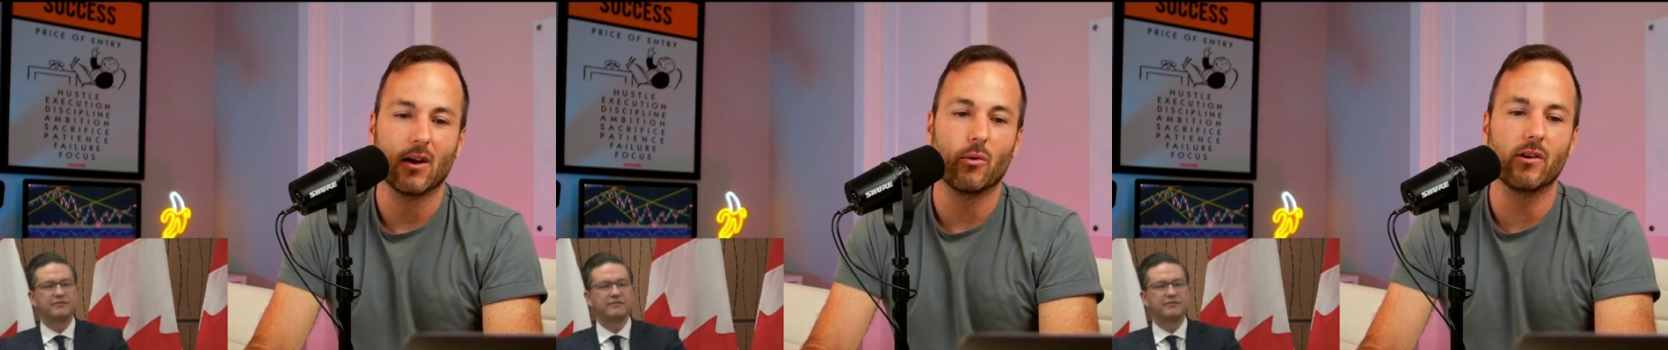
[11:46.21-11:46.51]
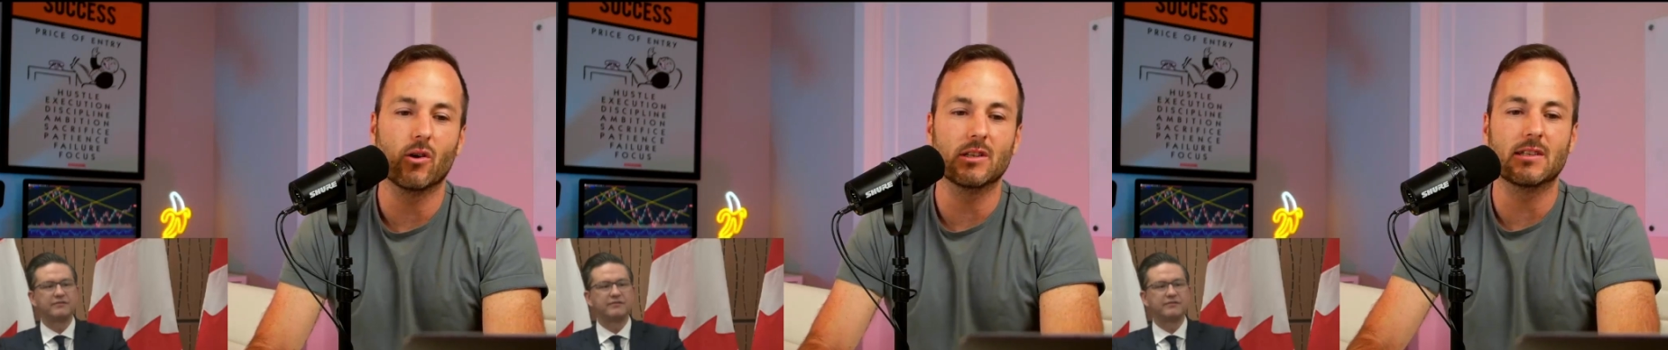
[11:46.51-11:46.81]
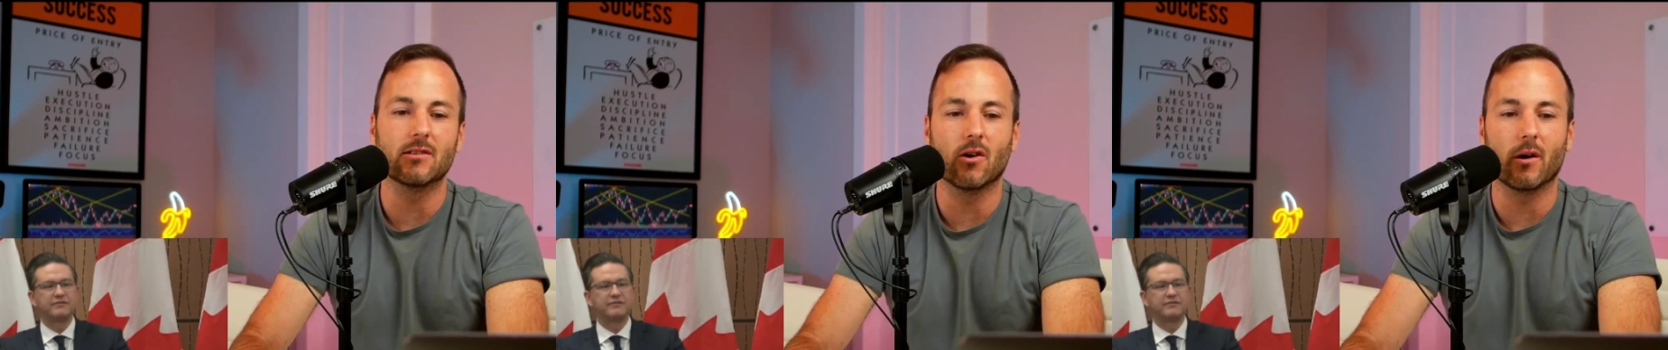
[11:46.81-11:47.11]
Speaker 1: We know where
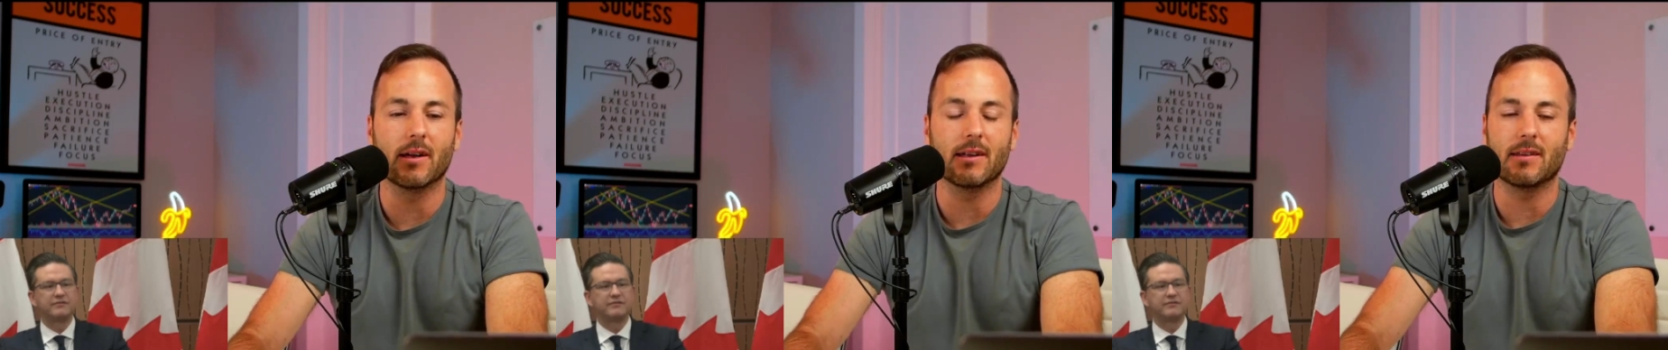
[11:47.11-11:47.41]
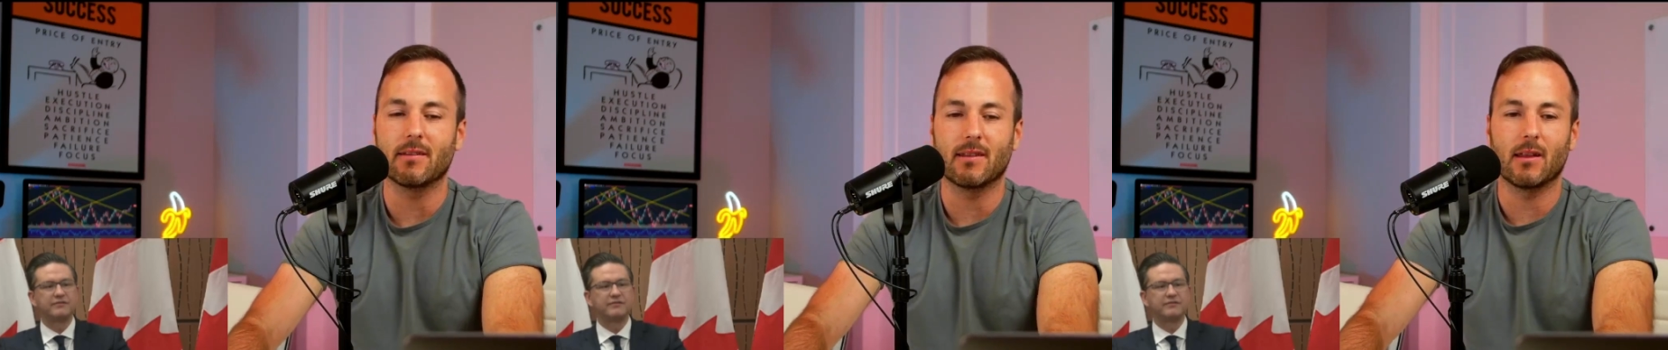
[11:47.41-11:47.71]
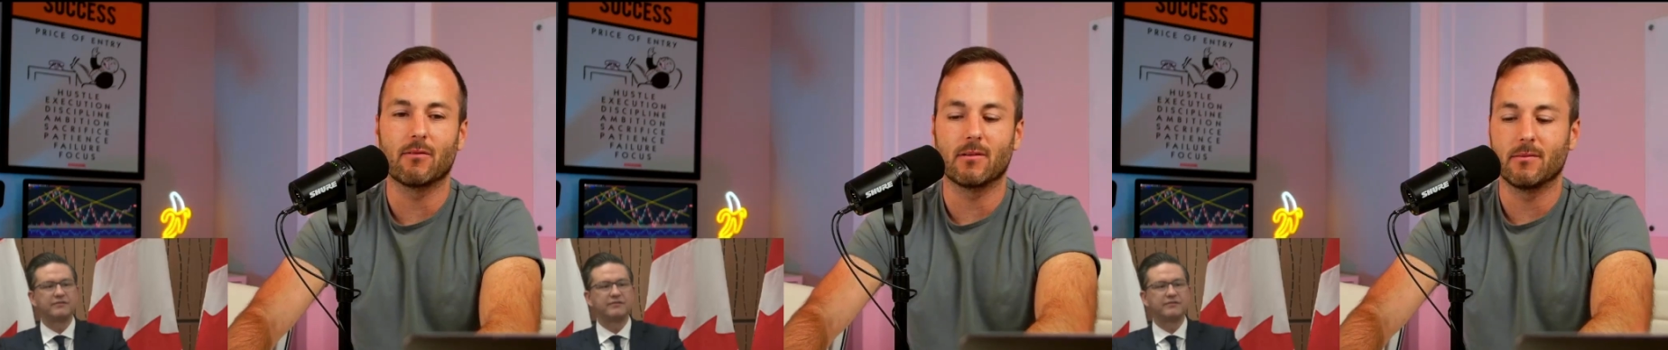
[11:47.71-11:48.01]
this is going. the,
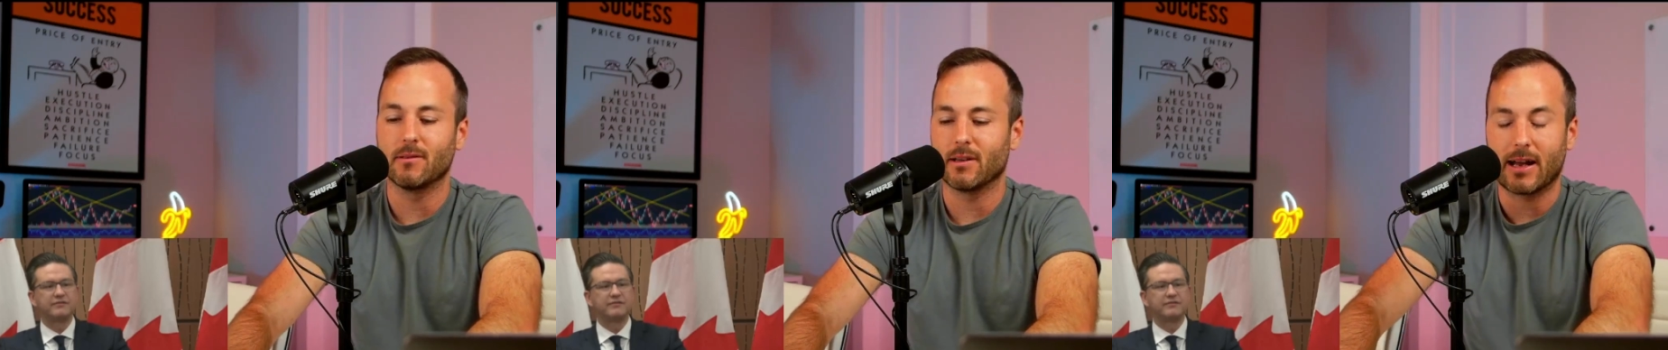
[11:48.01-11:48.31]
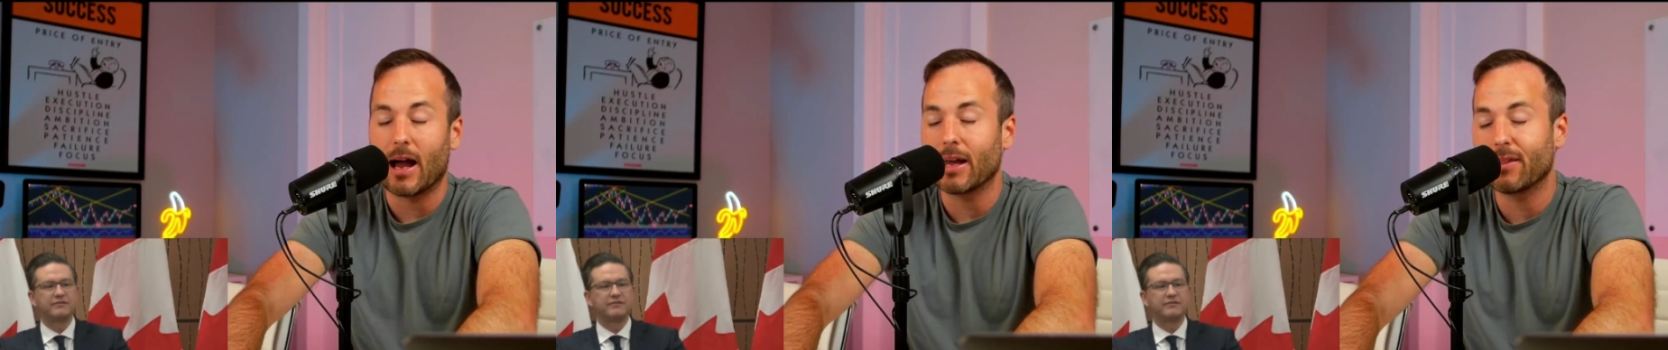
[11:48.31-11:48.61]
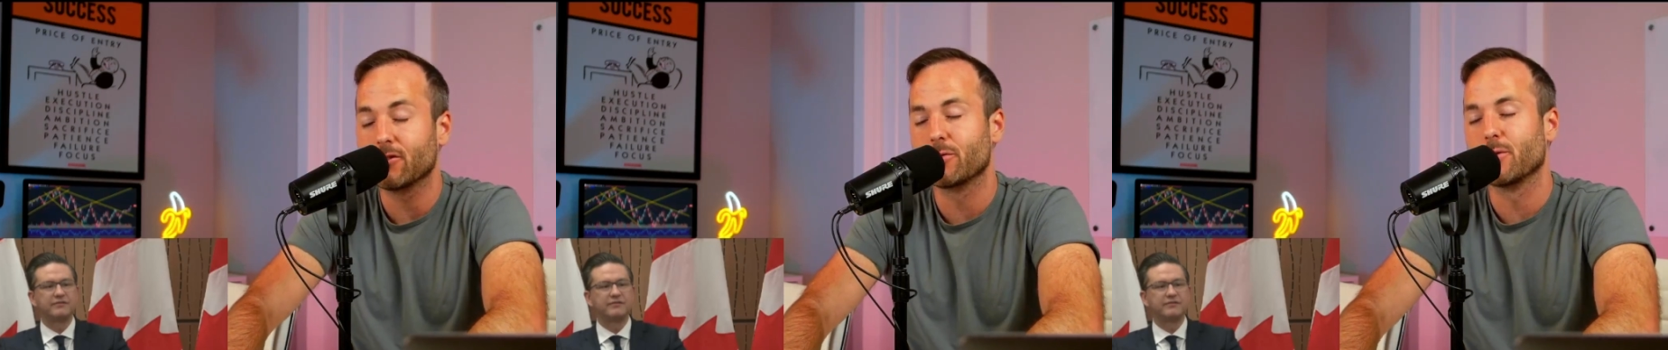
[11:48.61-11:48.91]
the like I
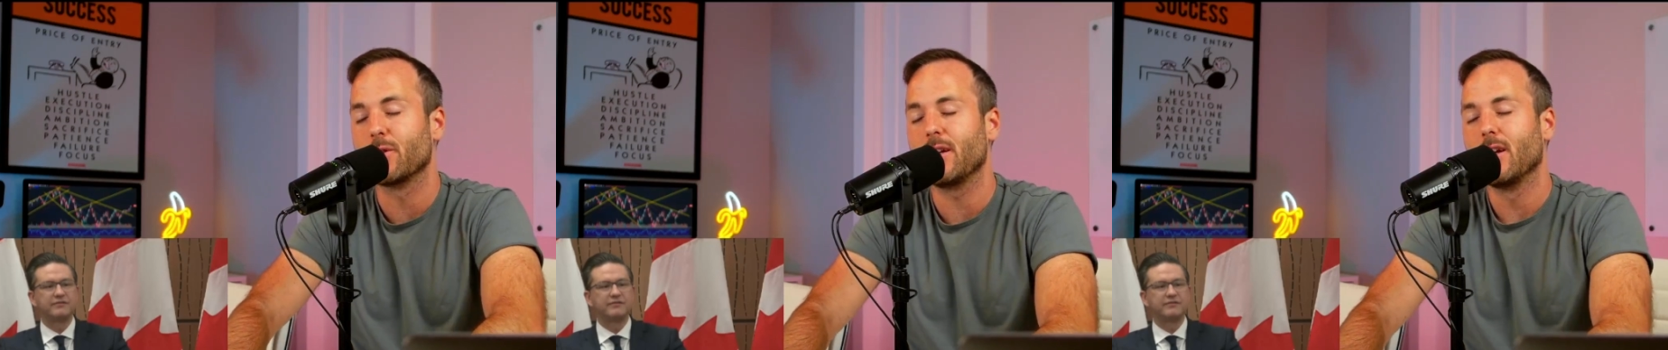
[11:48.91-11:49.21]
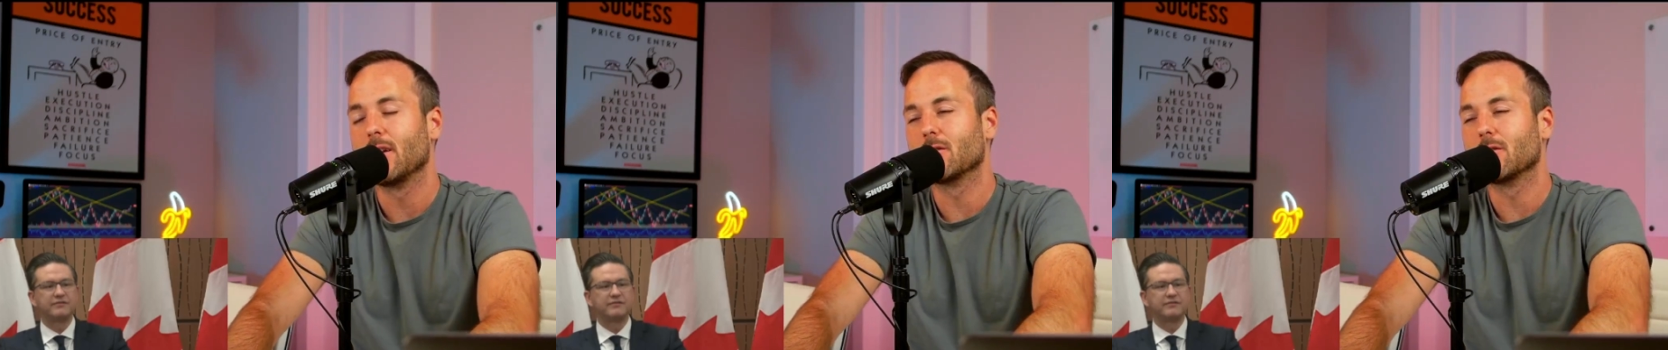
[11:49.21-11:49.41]
think truly